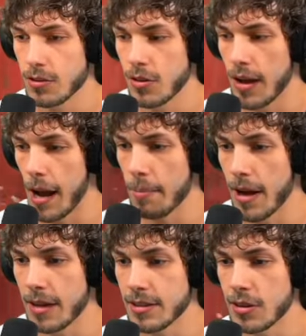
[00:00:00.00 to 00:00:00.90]
So
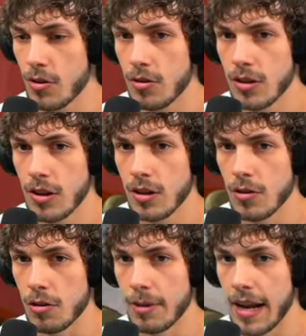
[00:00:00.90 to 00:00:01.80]
happy. I still...
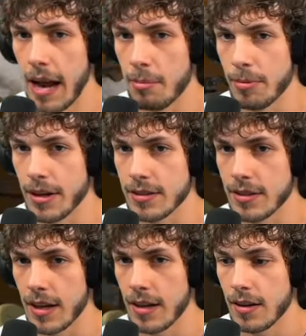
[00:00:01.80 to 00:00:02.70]
Go to bed happy because
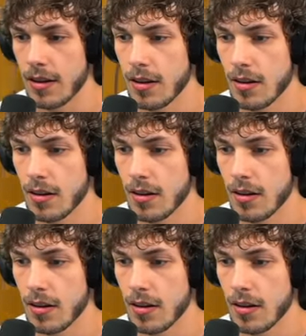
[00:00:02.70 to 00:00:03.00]
of that.